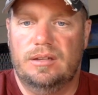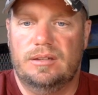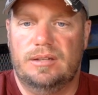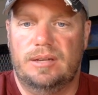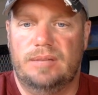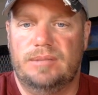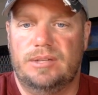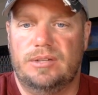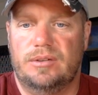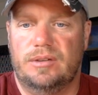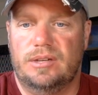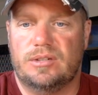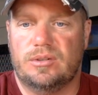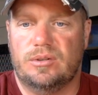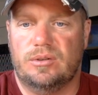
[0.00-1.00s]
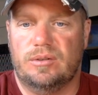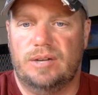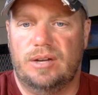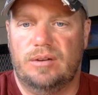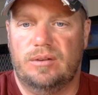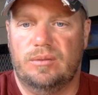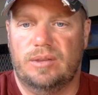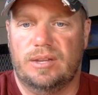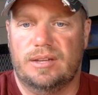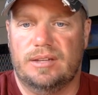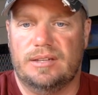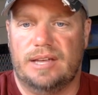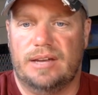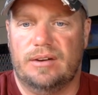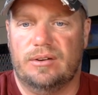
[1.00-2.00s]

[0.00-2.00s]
Tim, did you really screw around with the designer,